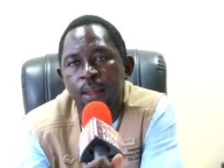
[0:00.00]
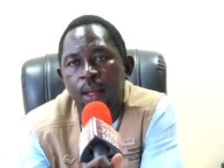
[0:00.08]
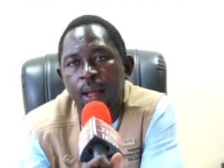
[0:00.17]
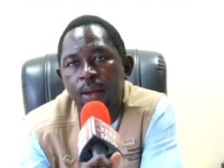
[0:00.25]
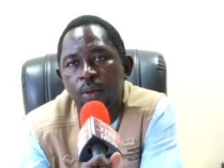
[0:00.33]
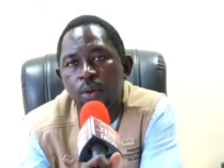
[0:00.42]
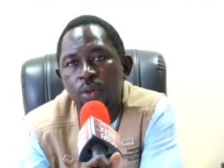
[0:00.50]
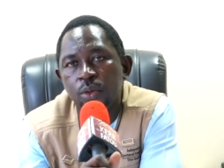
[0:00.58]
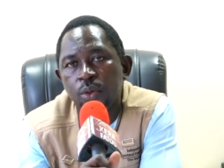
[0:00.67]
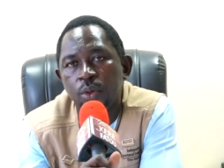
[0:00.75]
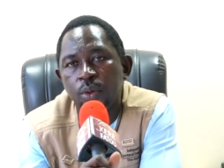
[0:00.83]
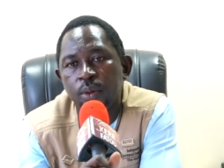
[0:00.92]
and
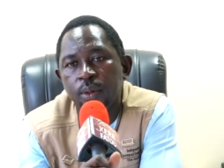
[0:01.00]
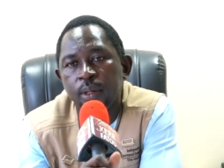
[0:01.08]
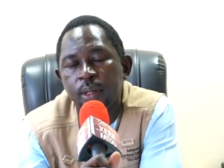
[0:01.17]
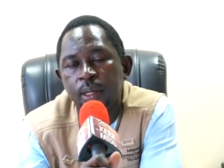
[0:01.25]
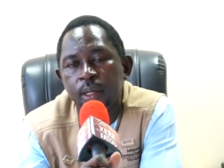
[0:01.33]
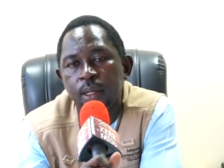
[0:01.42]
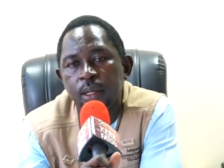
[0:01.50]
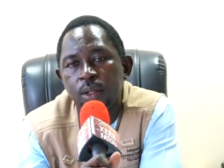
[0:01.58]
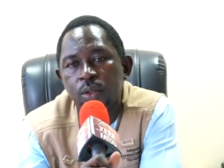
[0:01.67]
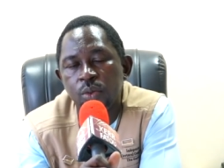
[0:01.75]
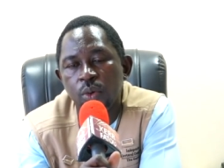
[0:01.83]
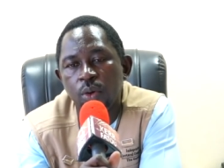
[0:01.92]
also they
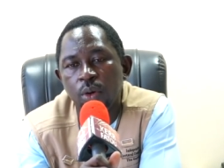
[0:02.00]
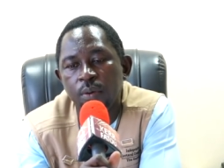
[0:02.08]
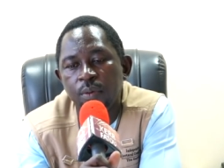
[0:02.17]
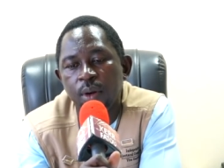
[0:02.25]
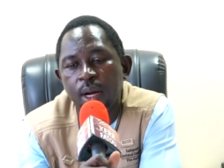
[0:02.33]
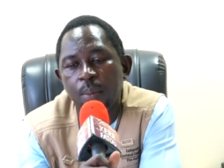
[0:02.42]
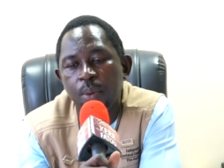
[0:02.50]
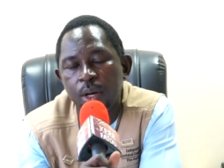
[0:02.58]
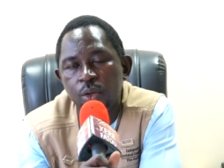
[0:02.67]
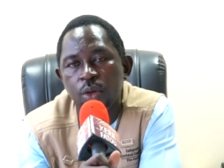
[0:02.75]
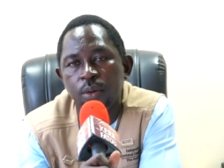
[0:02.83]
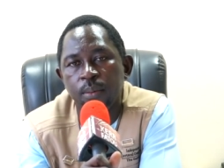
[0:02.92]
showed a lot of
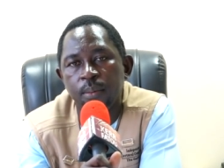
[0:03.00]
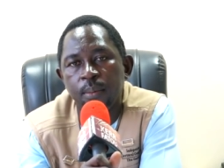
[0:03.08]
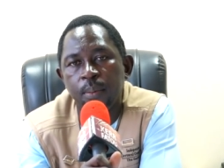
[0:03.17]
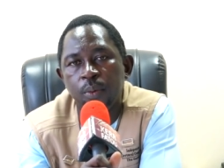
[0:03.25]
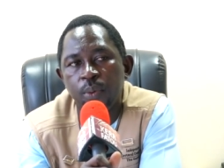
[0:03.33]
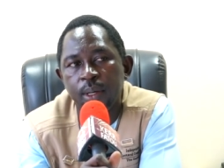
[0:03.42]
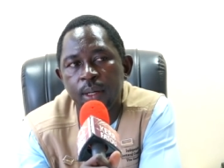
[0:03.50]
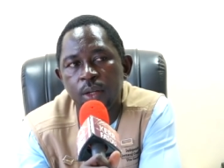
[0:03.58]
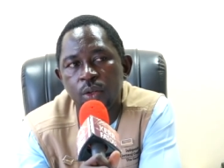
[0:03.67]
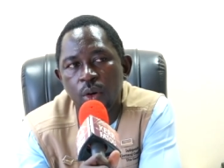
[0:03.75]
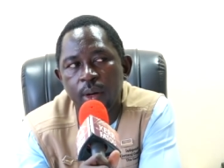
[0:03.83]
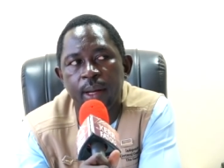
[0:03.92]
collaboration between
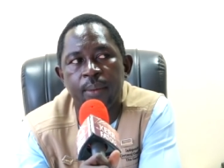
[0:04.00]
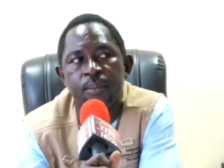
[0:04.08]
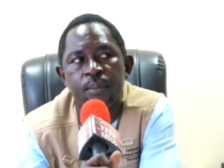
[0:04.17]
each other.